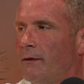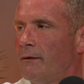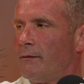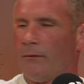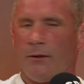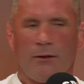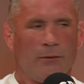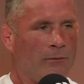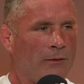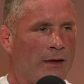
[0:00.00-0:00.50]

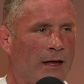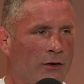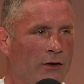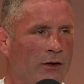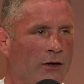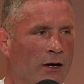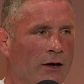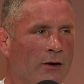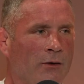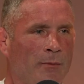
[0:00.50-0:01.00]
Well, there
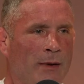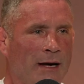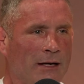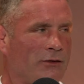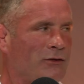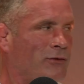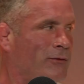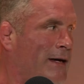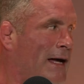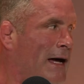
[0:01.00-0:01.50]
you go,
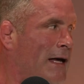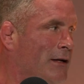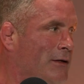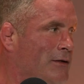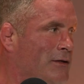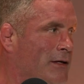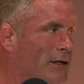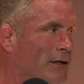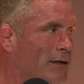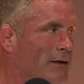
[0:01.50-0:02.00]
back to
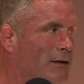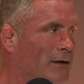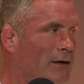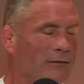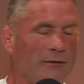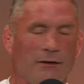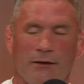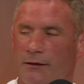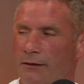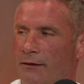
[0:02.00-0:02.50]
reality. And I
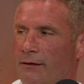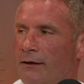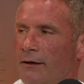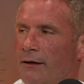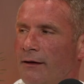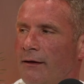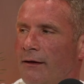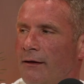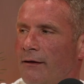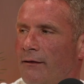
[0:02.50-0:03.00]
think
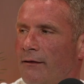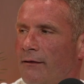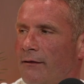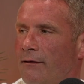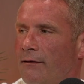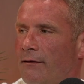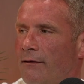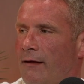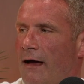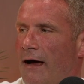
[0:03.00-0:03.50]

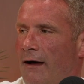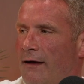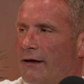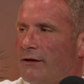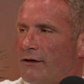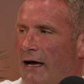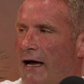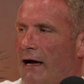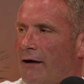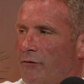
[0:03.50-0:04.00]
that
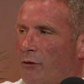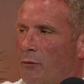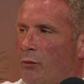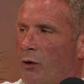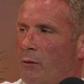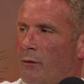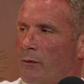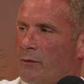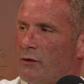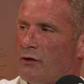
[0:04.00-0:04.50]
is half the
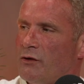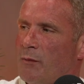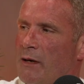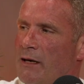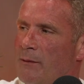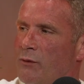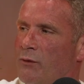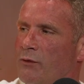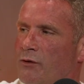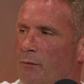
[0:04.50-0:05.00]
problem, because
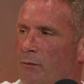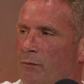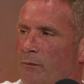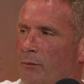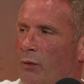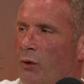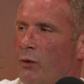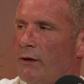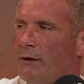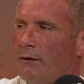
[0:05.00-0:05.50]
people's
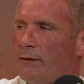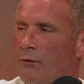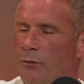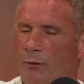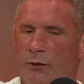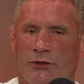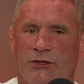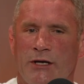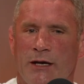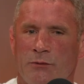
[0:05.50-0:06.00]
point or
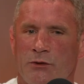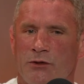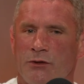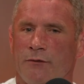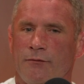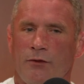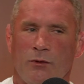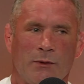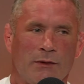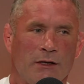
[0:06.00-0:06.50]
perception
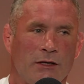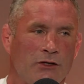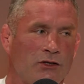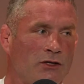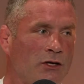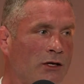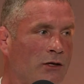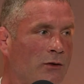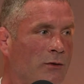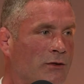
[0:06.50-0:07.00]
of you when they
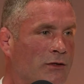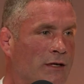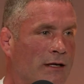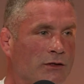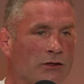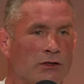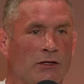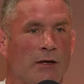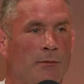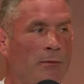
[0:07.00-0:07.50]
see you is
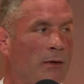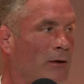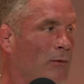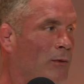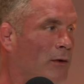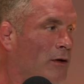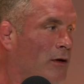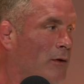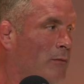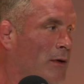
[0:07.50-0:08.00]
that snippet,
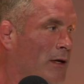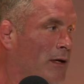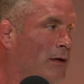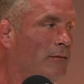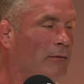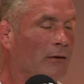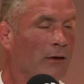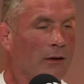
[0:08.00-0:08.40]
whether it be